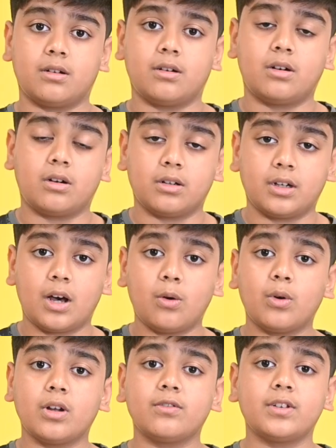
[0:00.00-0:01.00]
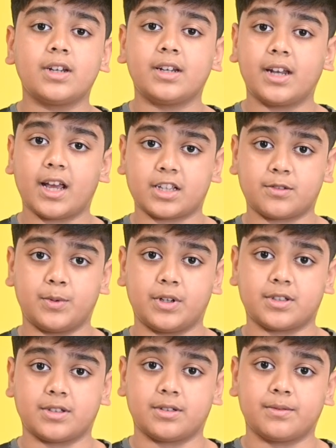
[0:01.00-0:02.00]
Now one of the next
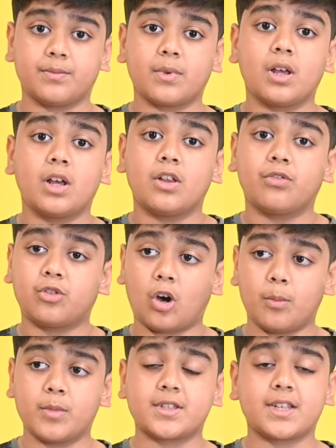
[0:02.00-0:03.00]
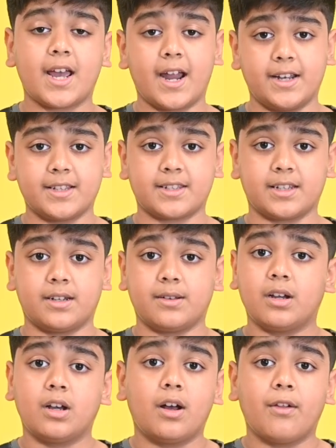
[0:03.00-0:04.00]
person, Thomas Edison.
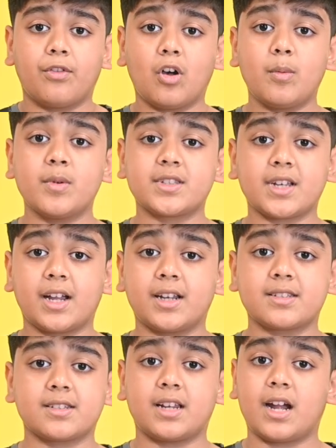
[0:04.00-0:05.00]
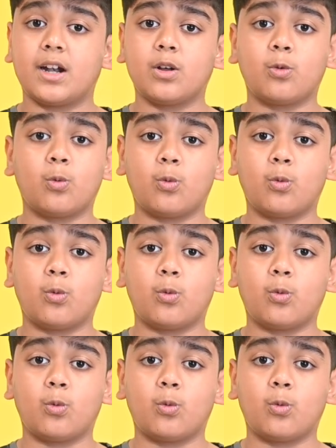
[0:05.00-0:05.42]
Thomas Edison had a